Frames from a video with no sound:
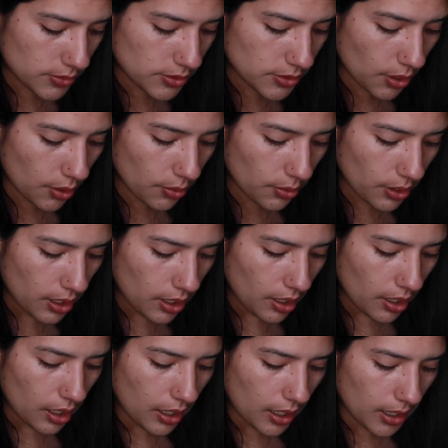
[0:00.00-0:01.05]
So
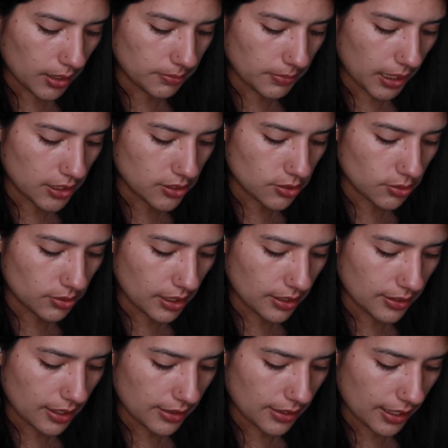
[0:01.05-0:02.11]
I do
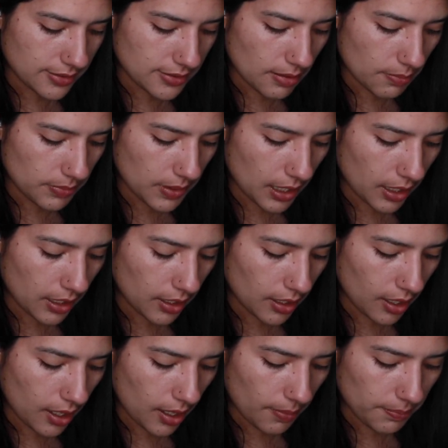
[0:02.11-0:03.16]
think that that's
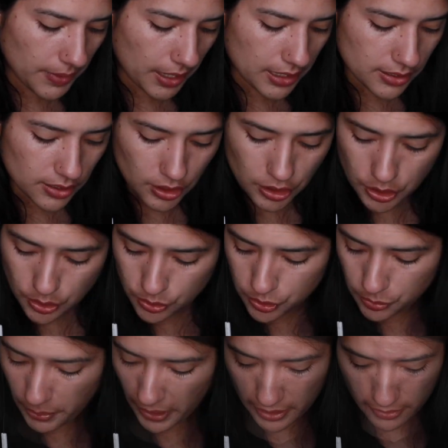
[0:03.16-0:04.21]
something that is a
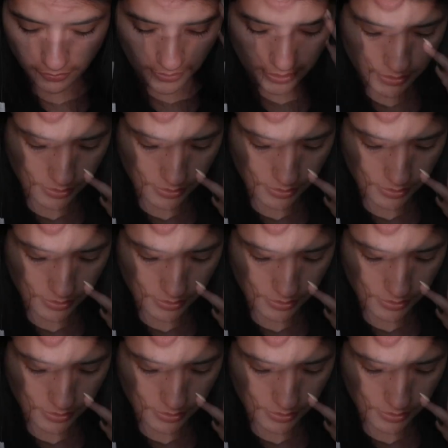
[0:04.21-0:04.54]
huge benefit.